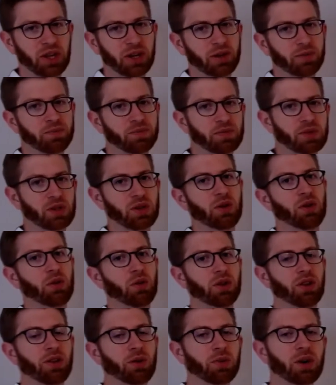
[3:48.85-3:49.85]
So another
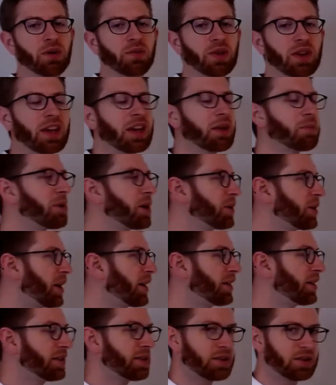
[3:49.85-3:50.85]
way of thinking about that
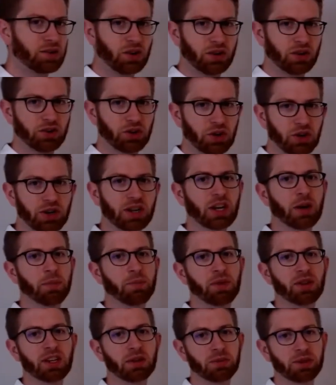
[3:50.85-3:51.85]
is turning up the
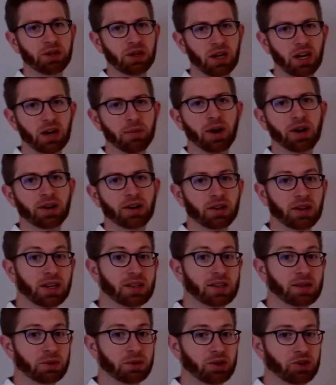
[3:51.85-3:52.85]
dimmer knob on a light
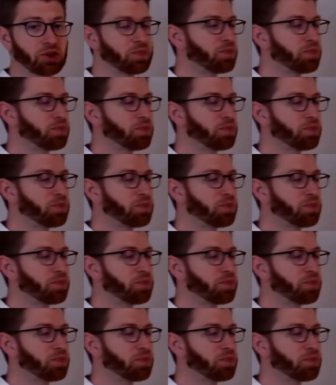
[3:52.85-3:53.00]
switch.